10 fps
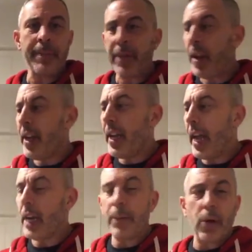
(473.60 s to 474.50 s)
And I'm also
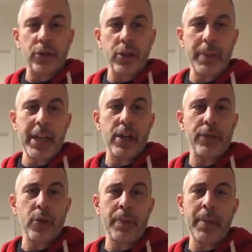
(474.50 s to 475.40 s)
going to be interviewing people
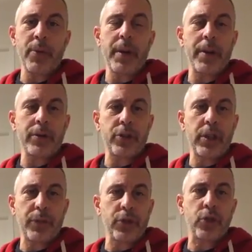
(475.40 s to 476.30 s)
here, different
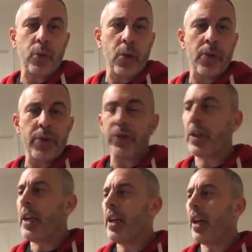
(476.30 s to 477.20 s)
school owners, a
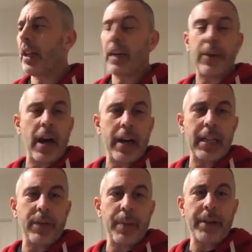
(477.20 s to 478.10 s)
lot of our high-level
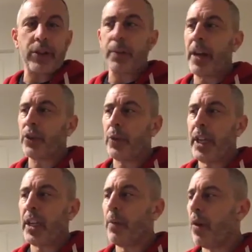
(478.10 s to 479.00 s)
masterminds when they come
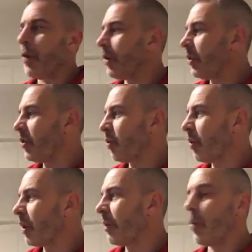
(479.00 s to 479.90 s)
over. This is where we're going to be working